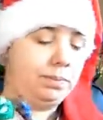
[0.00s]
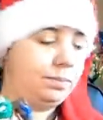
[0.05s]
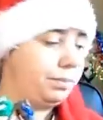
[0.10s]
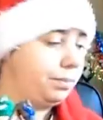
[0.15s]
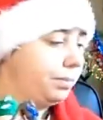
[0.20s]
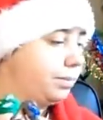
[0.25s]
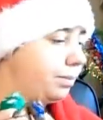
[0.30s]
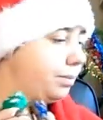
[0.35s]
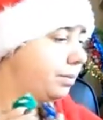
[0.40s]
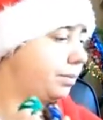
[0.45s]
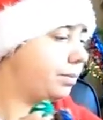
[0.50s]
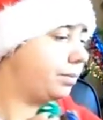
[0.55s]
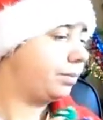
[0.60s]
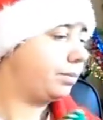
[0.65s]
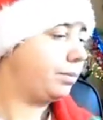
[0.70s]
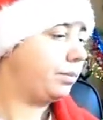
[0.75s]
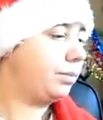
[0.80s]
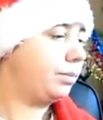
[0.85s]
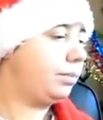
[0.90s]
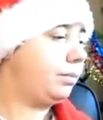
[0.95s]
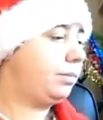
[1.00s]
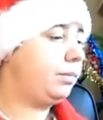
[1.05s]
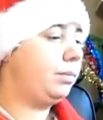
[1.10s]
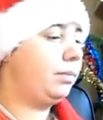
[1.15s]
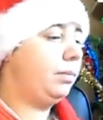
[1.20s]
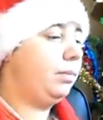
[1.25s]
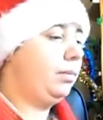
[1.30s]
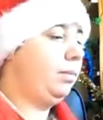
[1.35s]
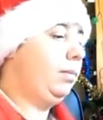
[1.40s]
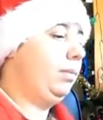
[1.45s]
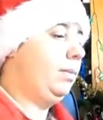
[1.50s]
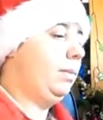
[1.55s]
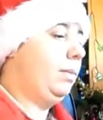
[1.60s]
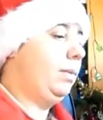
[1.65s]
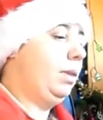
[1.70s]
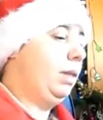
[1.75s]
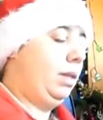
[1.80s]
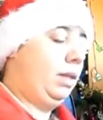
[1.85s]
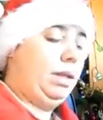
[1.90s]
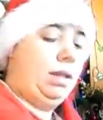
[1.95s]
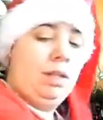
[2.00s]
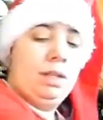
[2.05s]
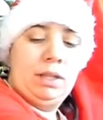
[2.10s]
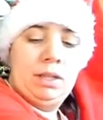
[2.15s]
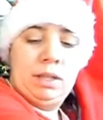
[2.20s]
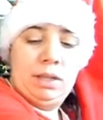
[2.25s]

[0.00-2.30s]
No one is speaking in this clip.